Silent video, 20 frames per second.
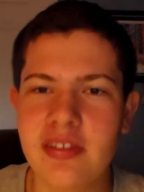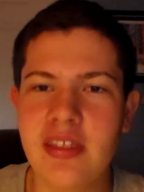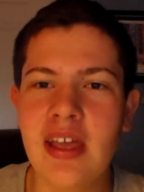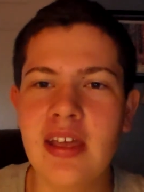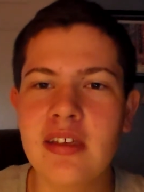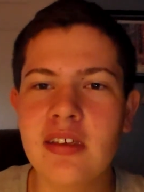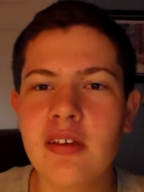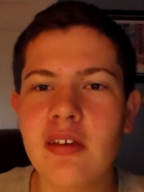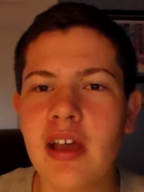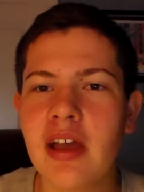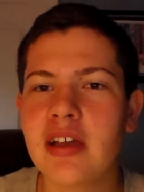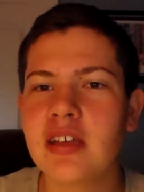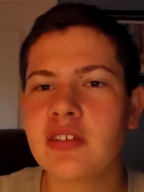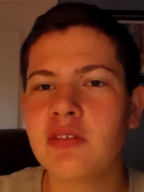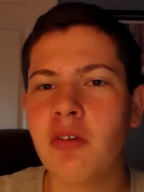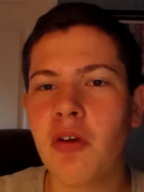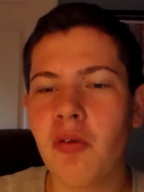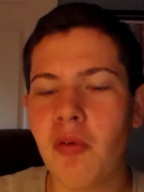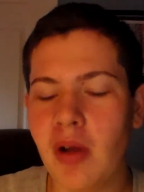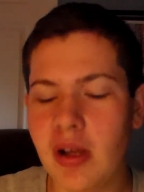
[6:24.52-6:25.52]
Thank you
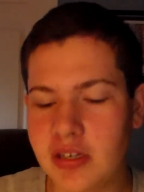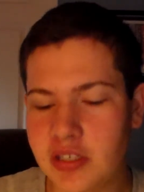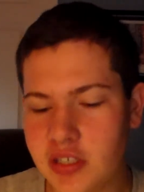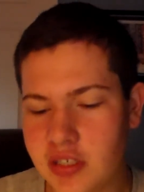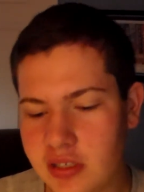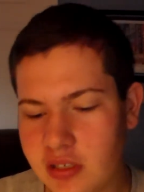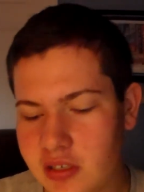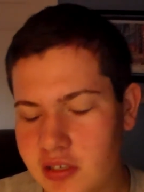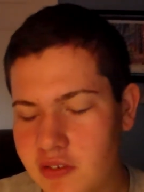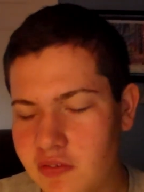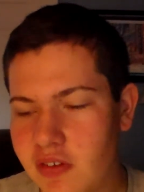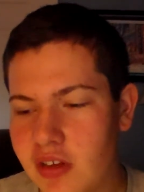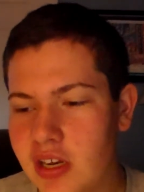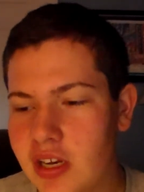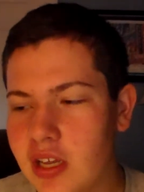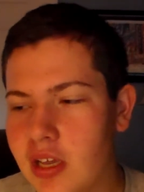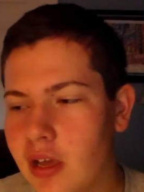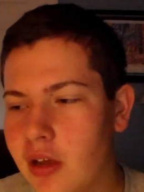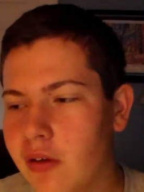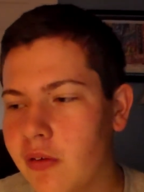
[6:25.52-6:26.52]
guys for watching this
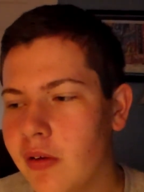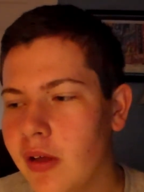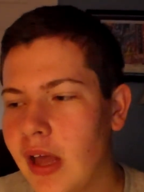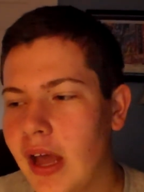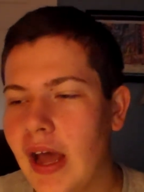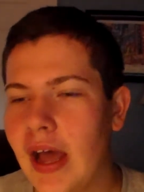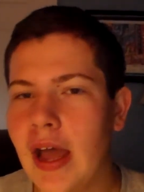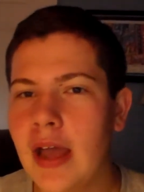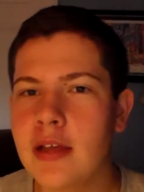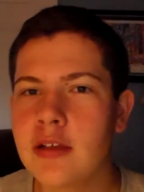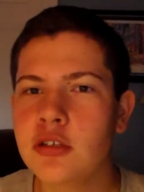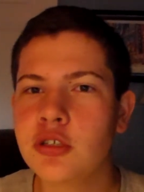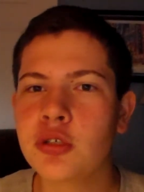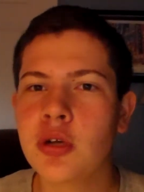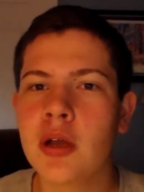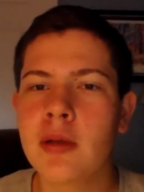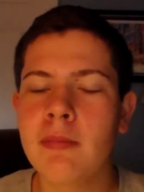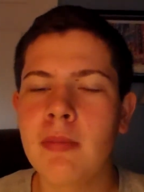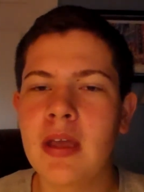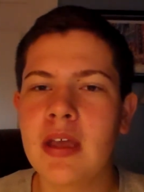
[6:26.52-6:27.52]
video. I
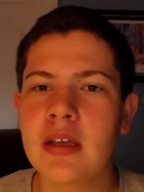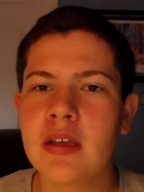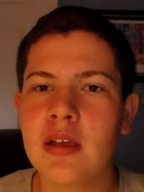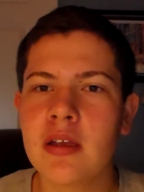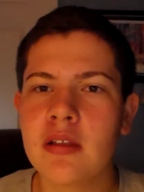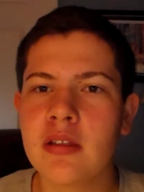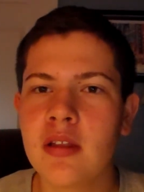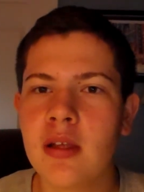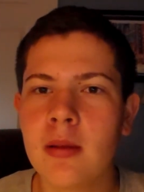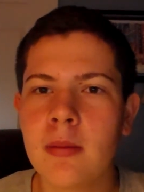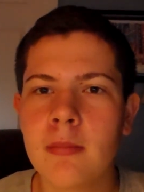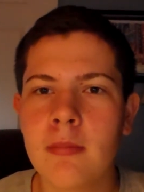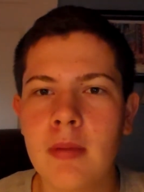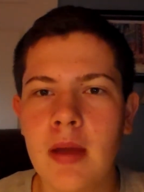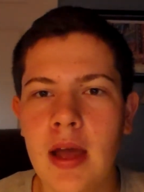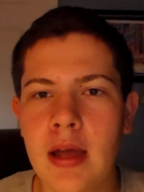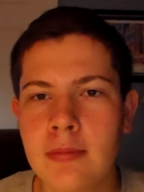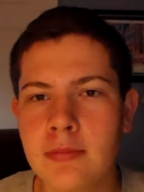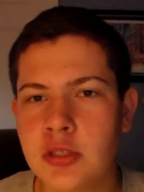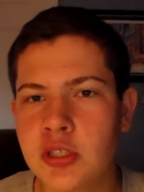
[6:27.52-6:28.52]
enjoy making
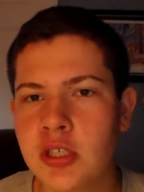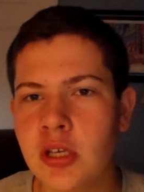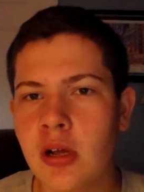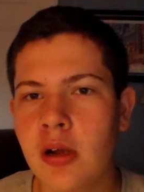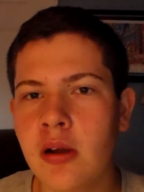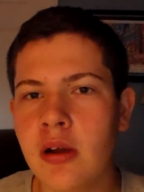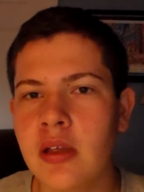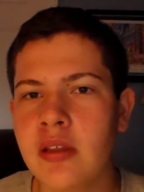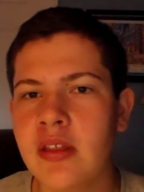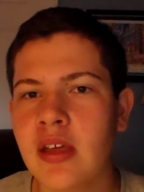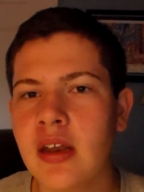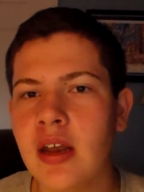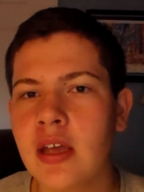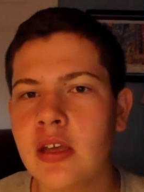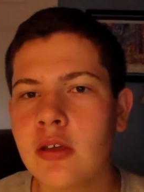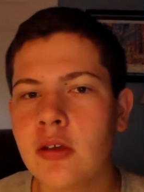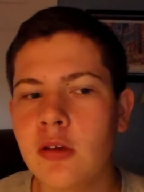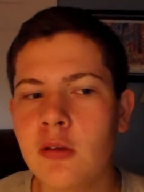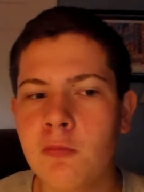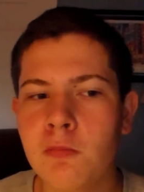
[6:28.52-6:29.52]
them. I'm sorry that
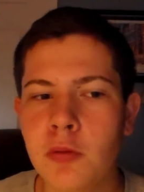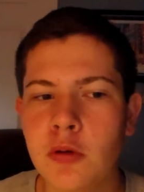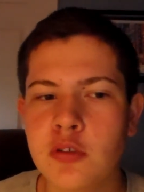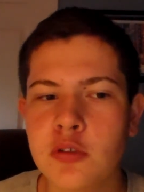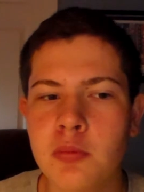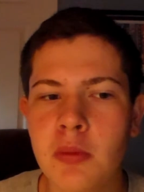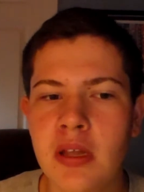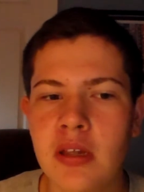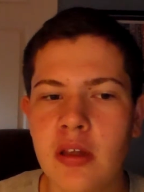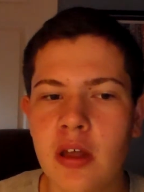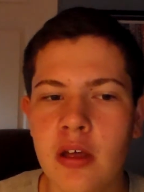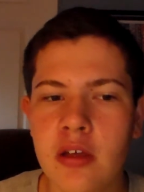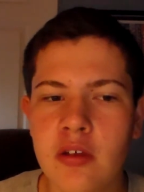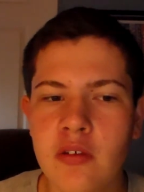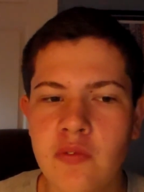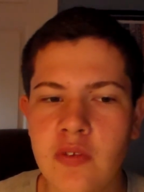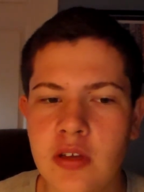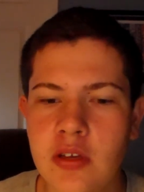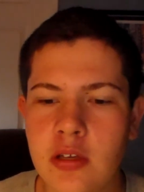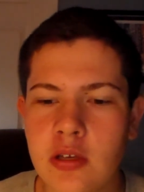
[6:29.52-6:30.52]
I couldn't post my
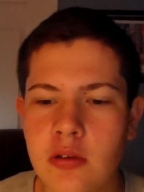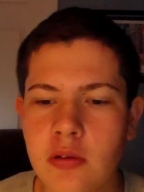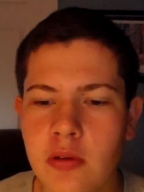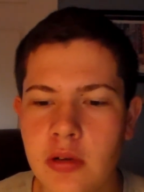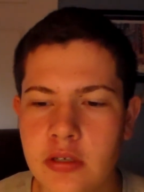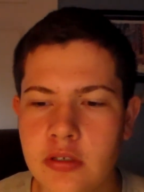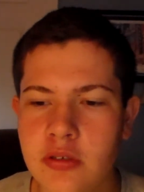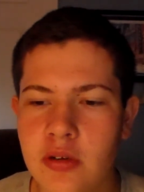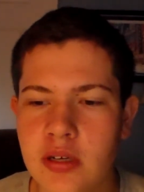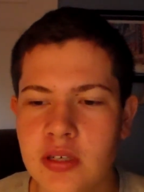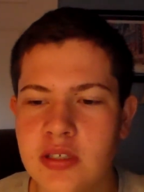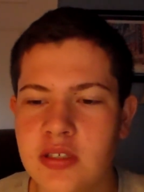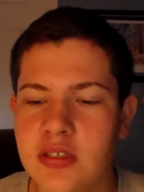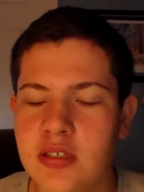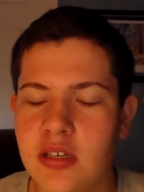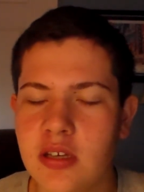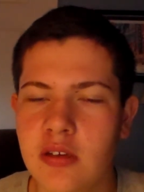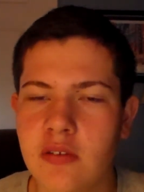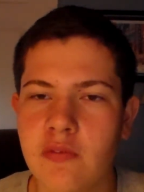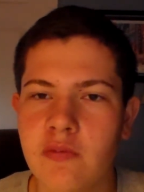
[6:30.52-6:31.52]
longer video
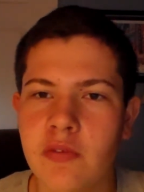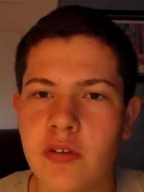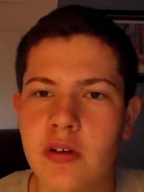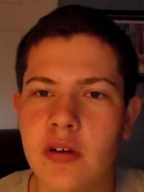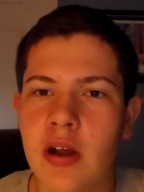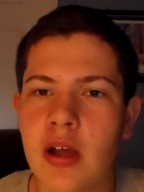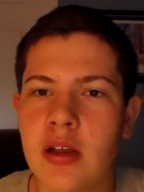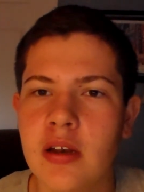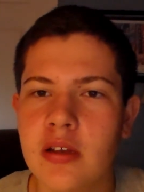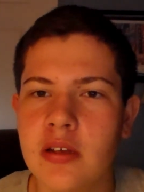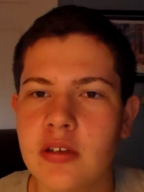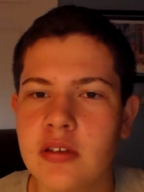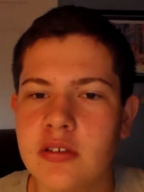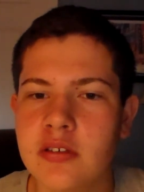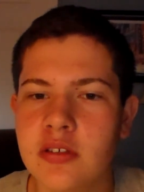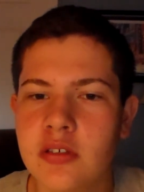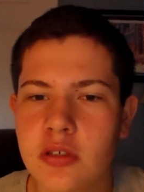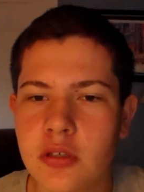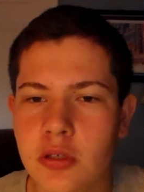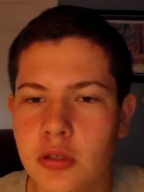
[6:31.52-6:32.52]
addressing
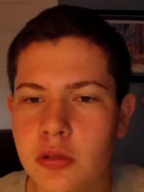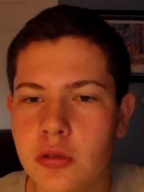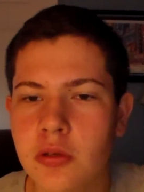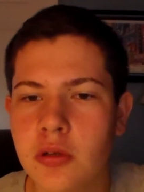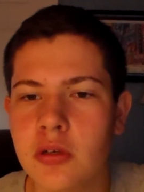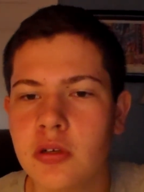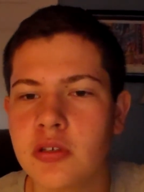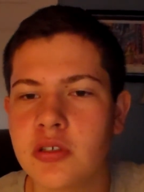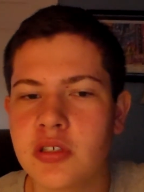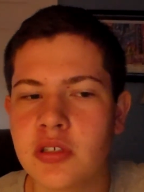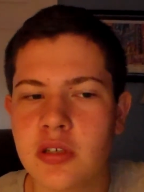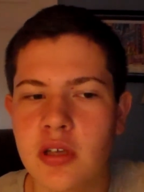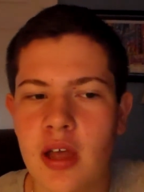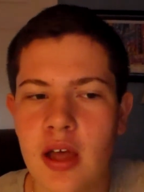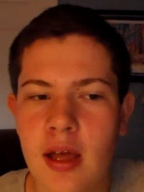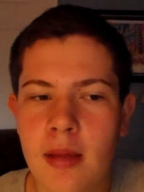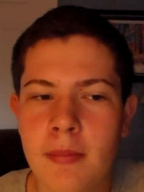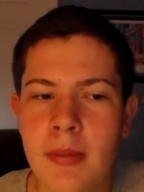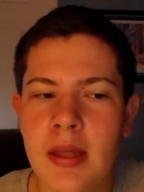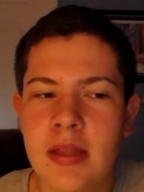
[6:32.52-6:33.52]
Veronica's Cougar's
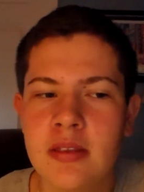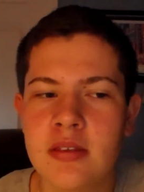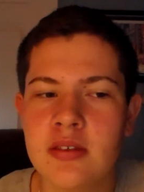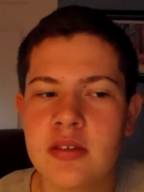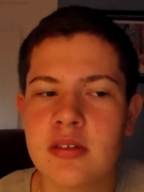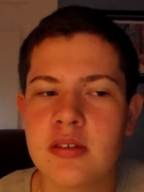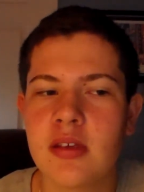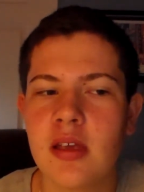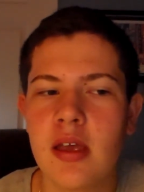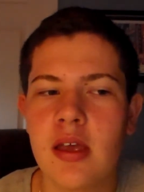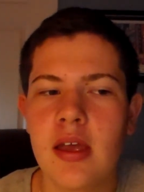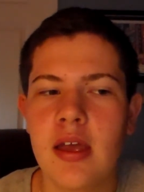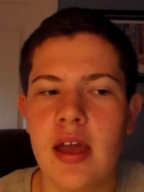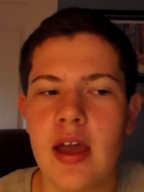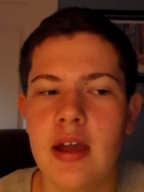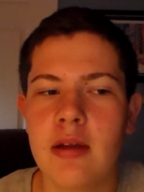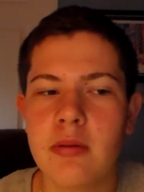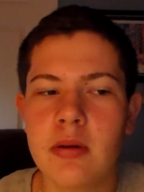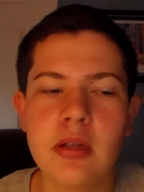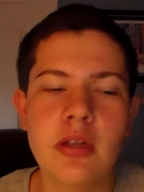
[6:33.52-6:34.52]
comments.
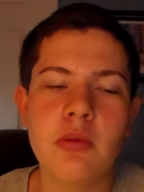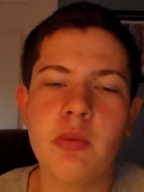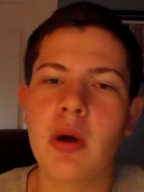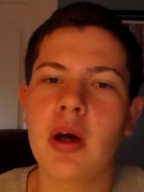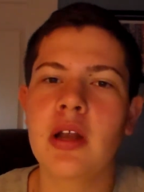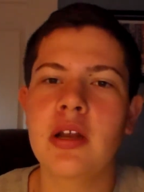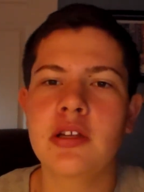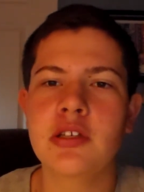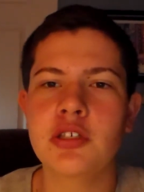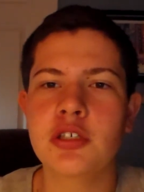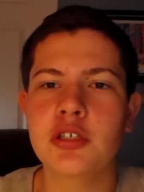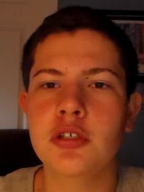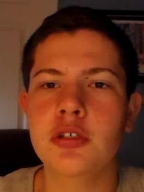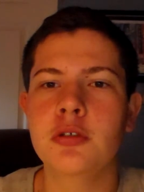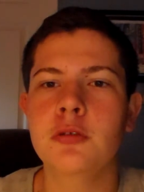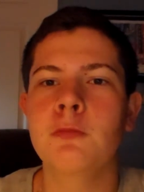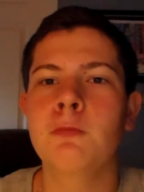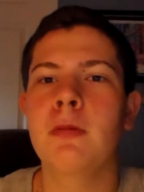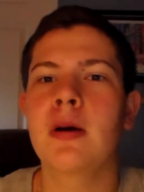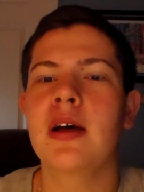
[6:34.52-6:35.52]
I really wanted
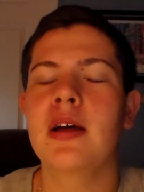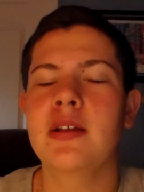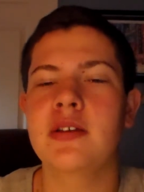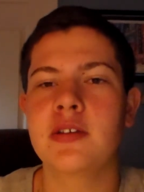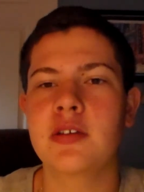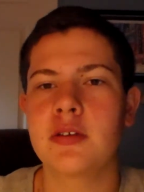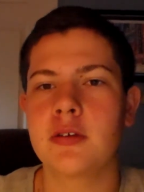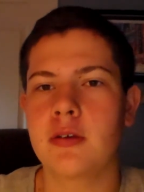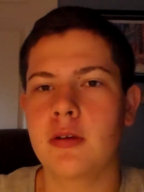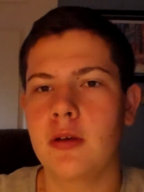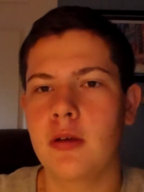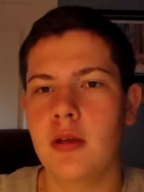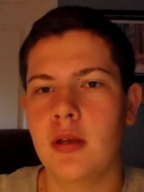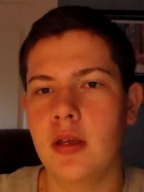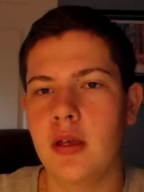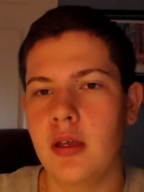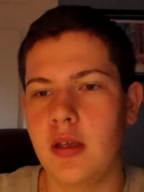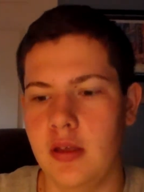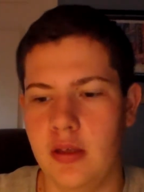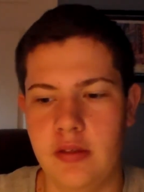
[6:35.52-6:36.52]
to, but
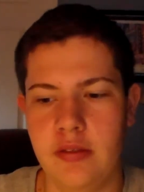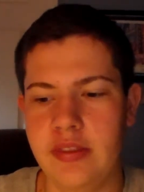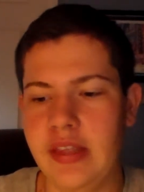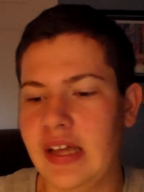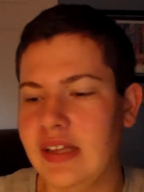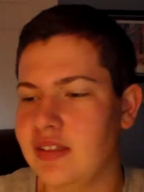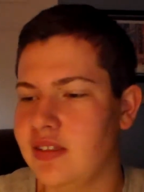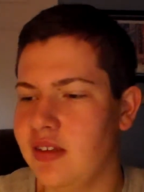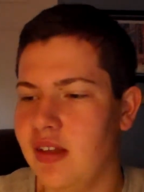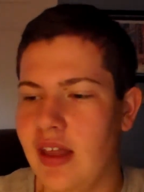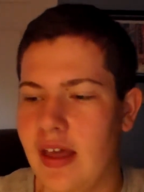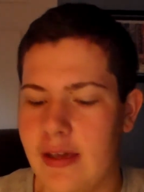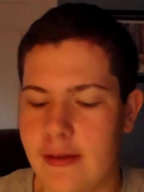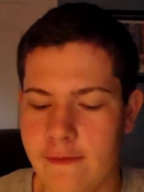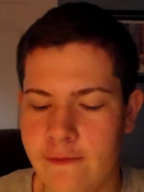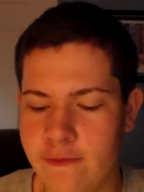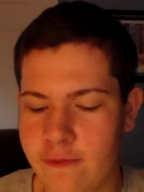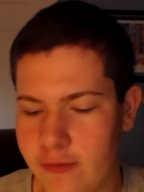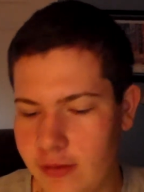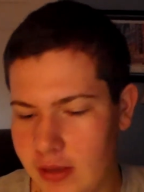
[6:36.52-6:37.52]
that's
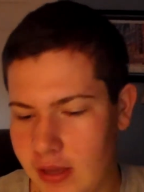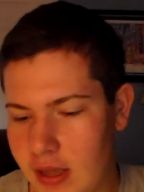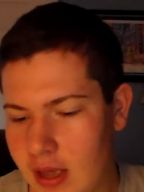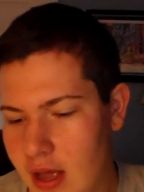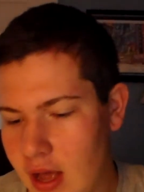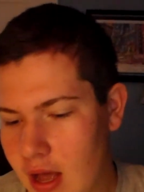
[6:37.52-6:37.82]
life.